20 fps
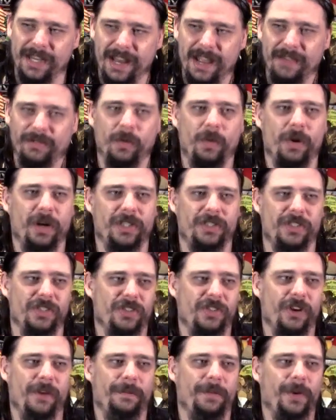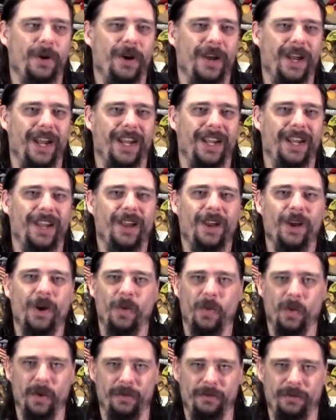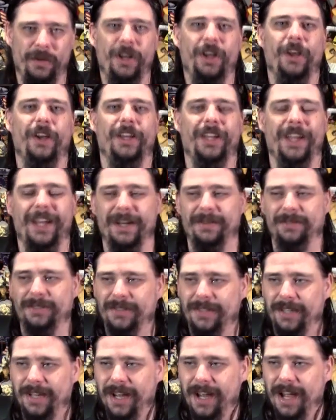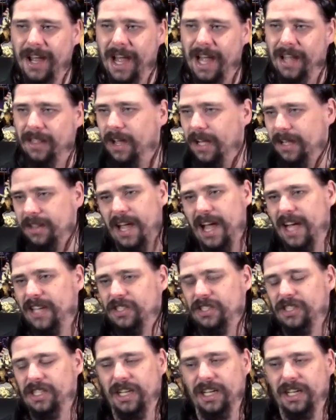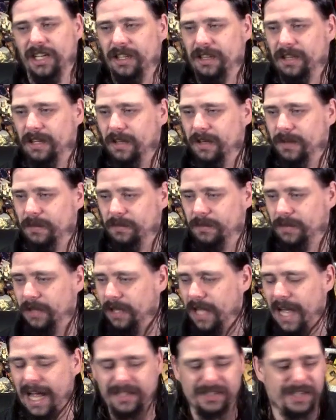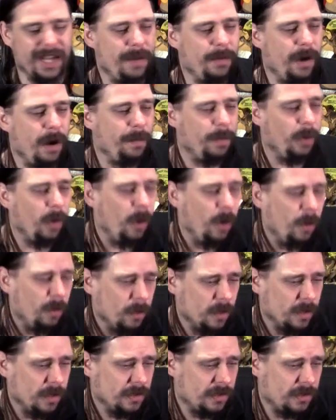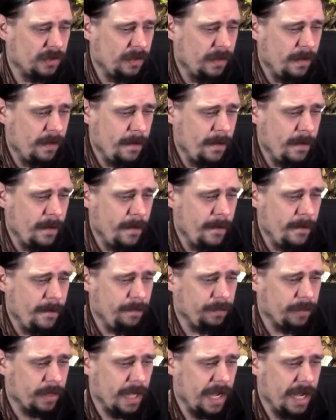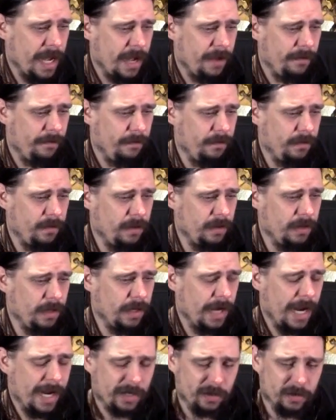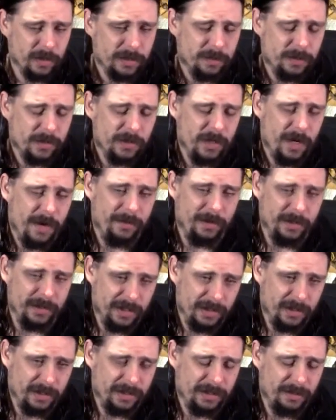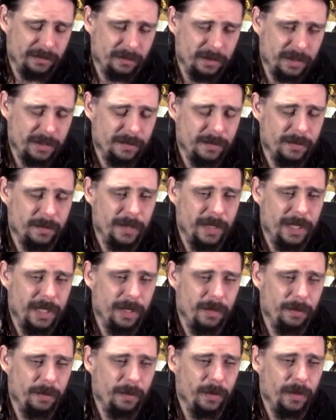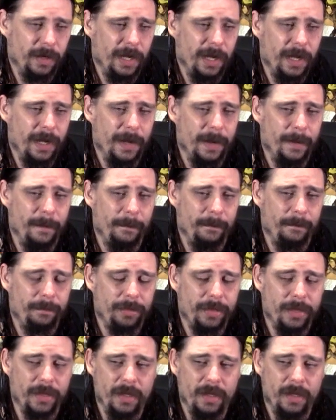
never wanted to stop buying were video games. And like last year, the, the last game I bought was uh, at Christmas time because I got some Christmas money. I bought um,